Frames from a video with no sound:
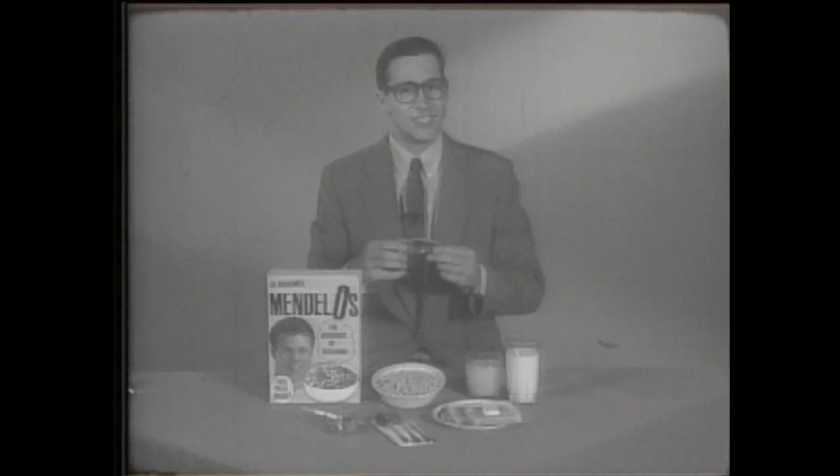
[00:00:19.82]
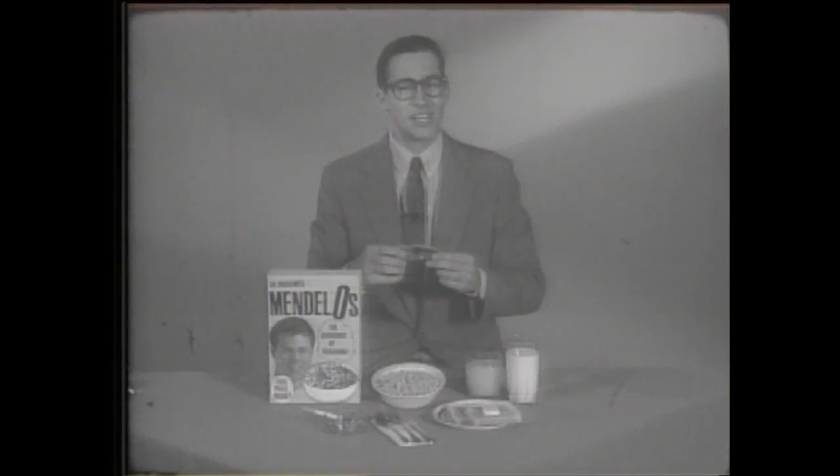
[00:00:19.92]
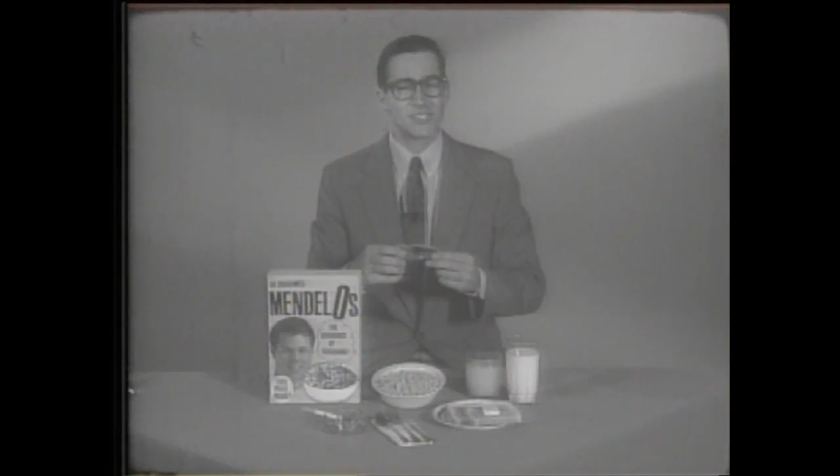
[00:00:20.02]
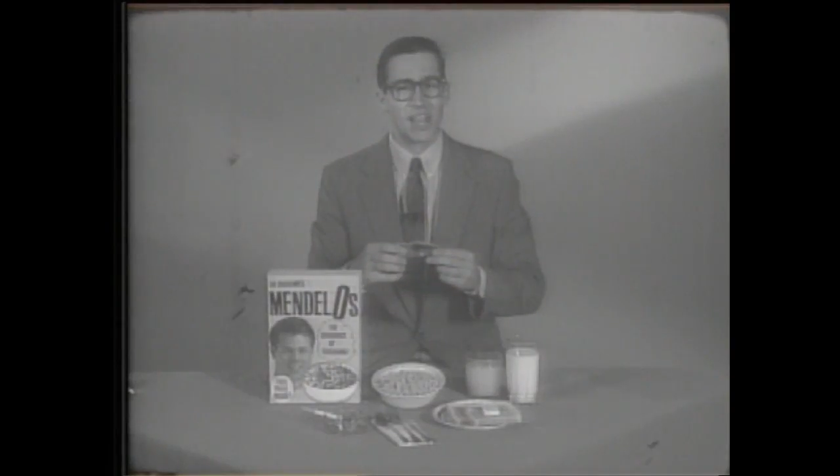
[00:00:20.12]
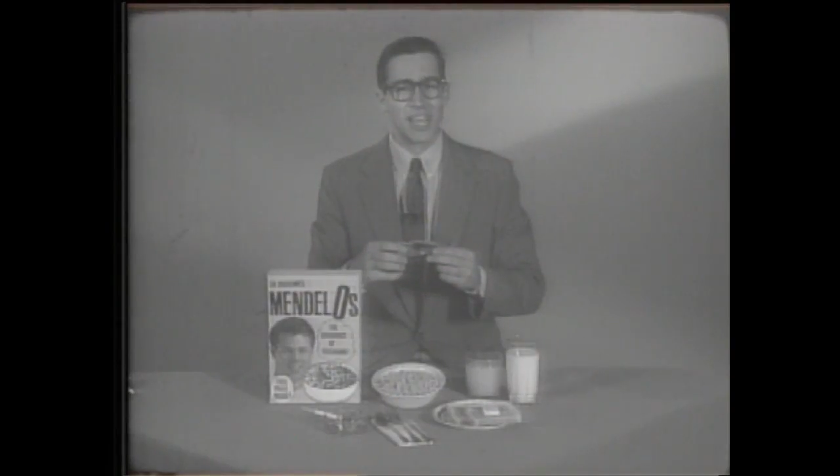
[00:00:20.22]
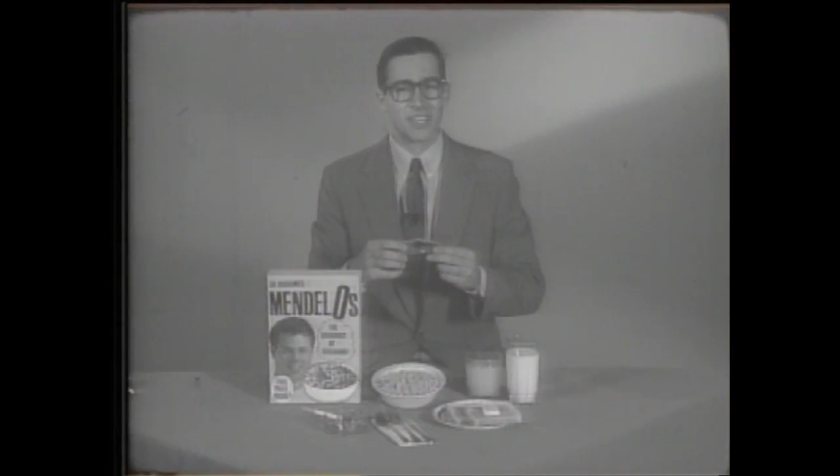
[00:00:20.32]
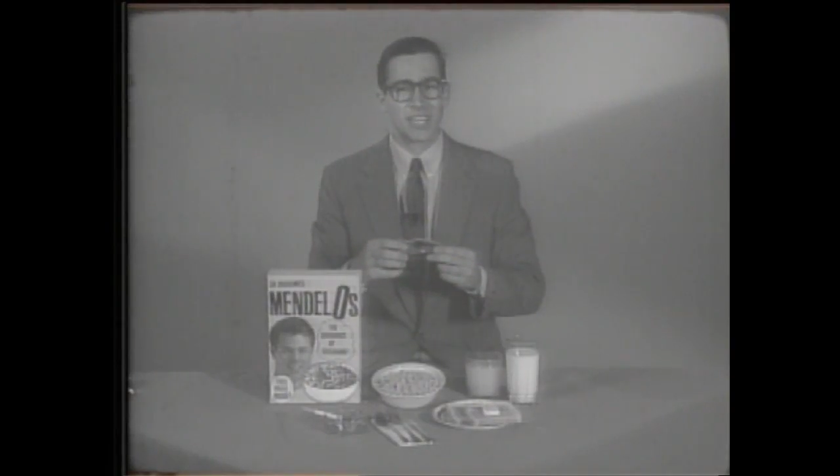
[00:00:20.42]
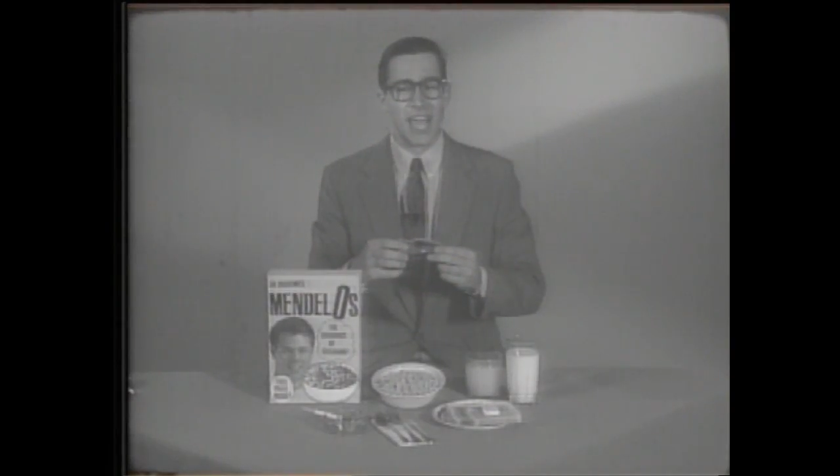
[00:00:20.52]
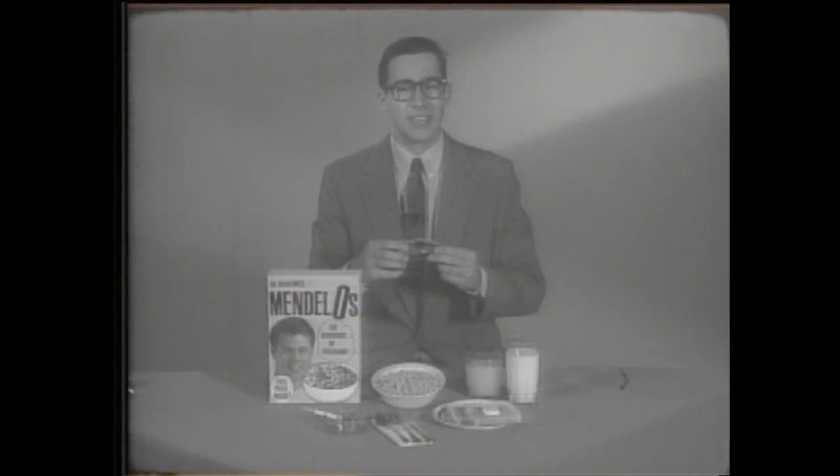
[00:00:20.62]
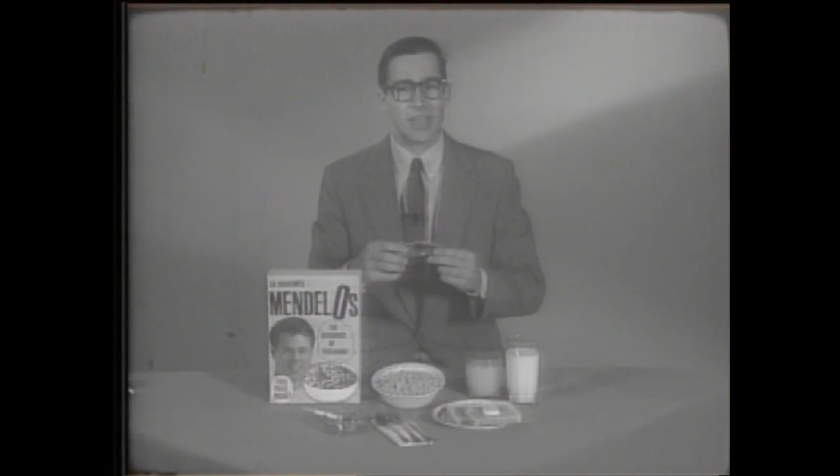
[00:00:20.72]
just like the
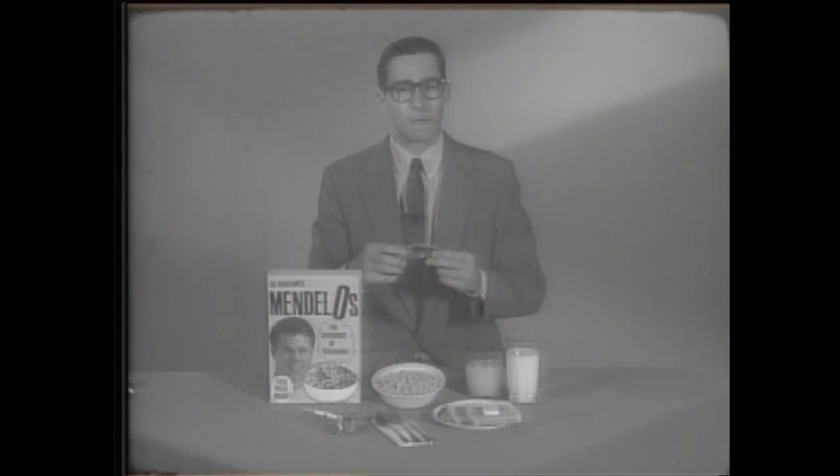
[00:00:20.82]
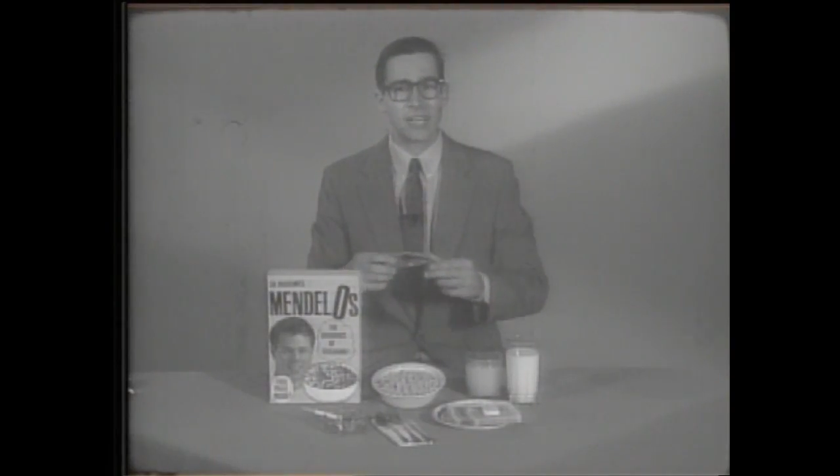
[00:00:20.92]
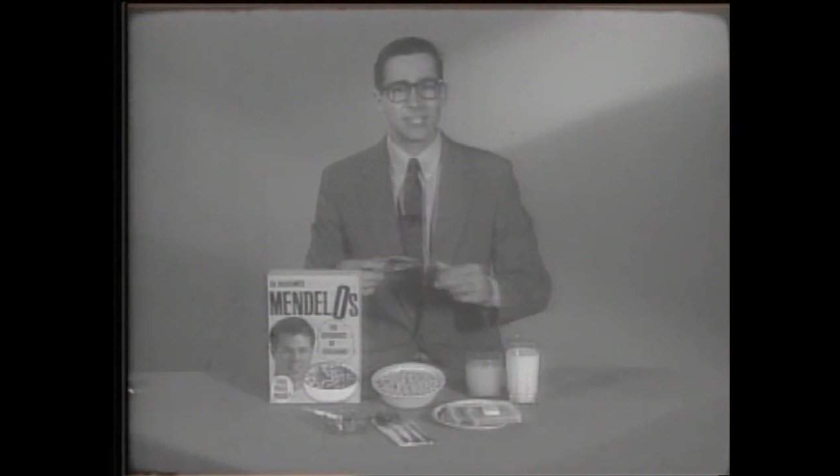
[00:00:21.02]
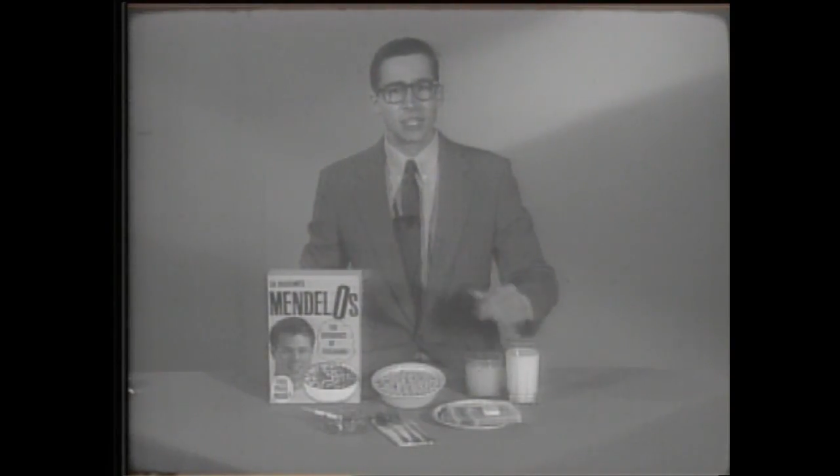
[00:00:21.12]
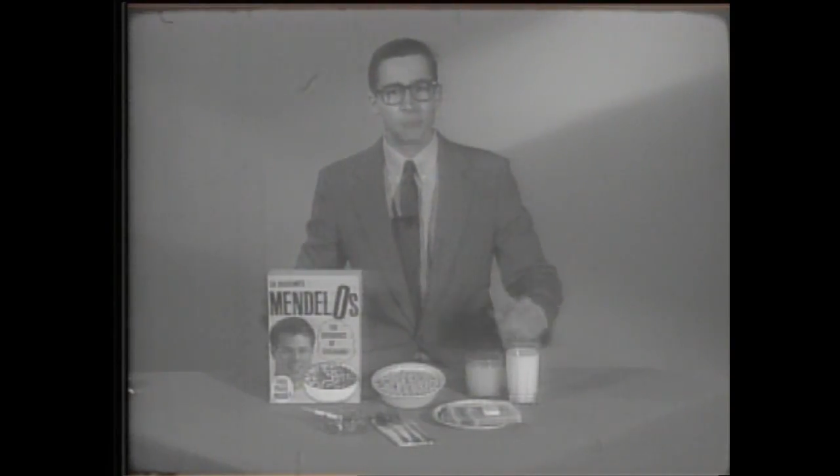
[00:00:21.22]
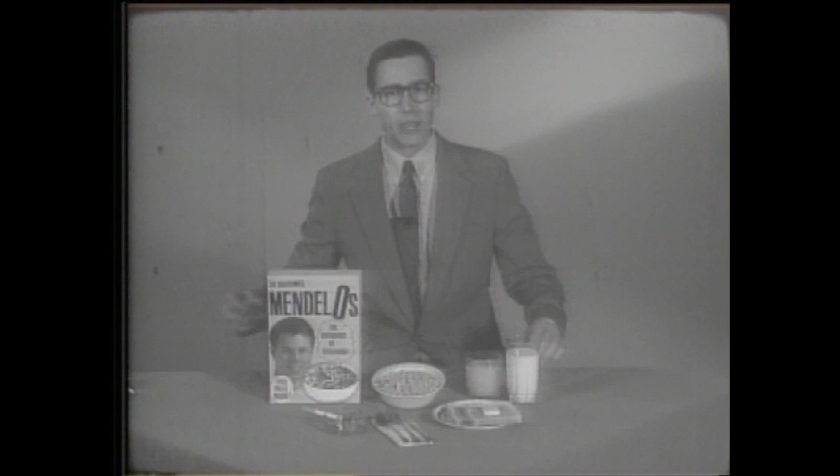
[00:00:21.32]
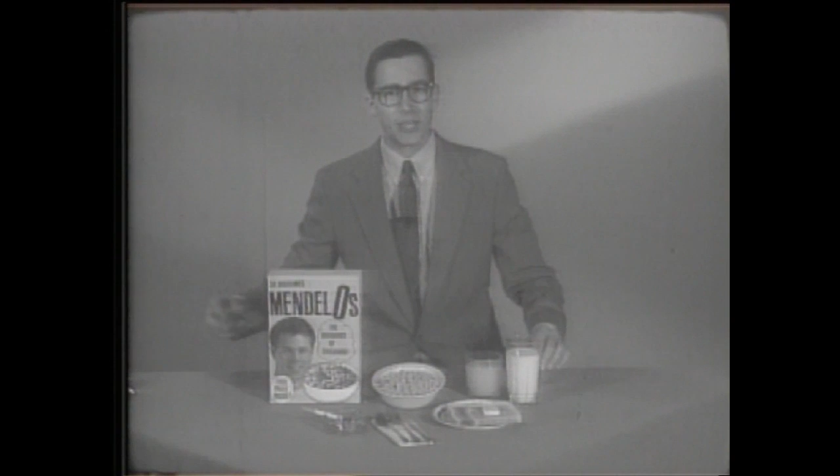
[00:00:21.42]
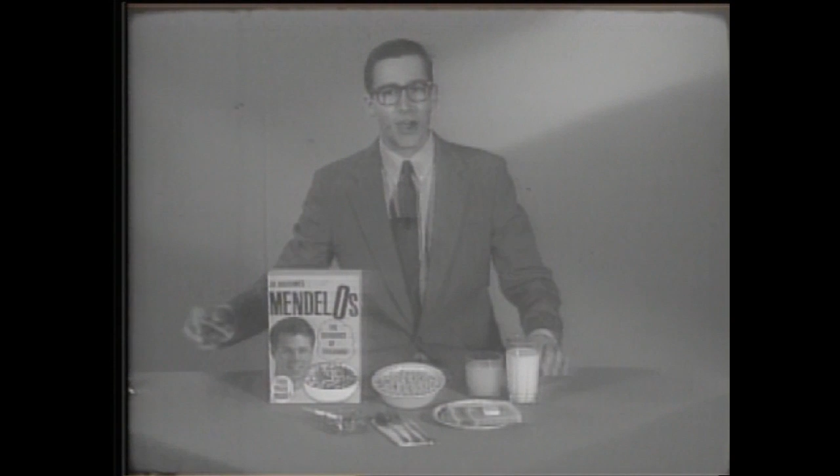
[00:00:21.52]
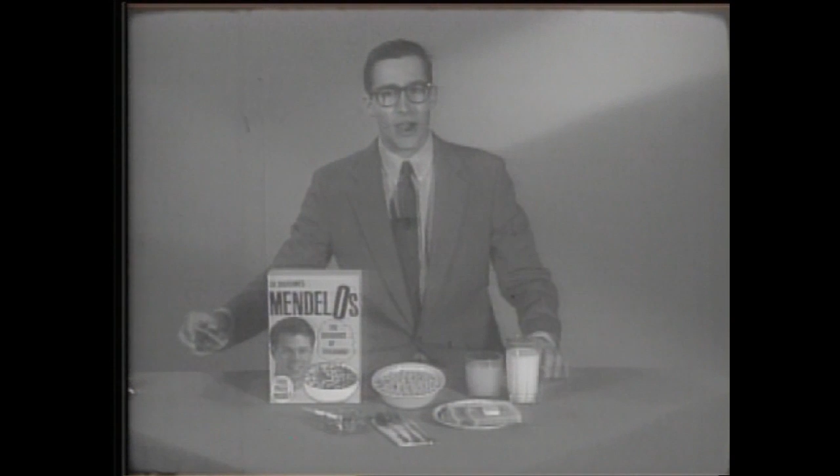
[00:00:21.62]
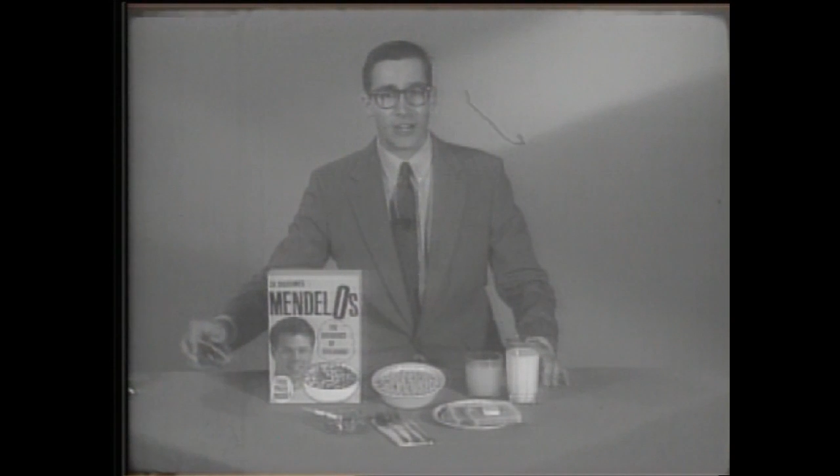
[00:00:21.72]
kind they race at the
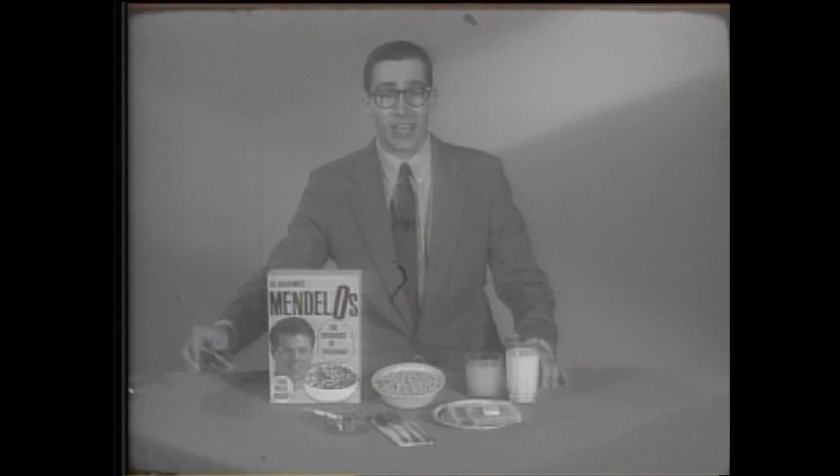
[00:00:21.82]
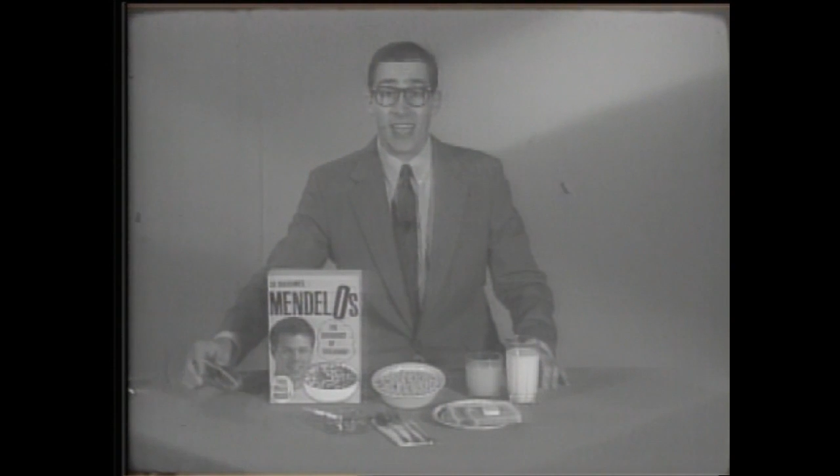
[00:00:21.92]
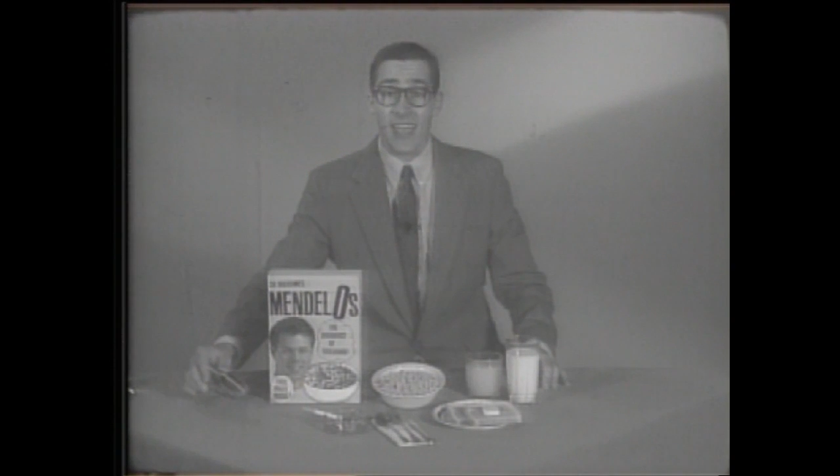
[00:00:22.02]
Brickyard.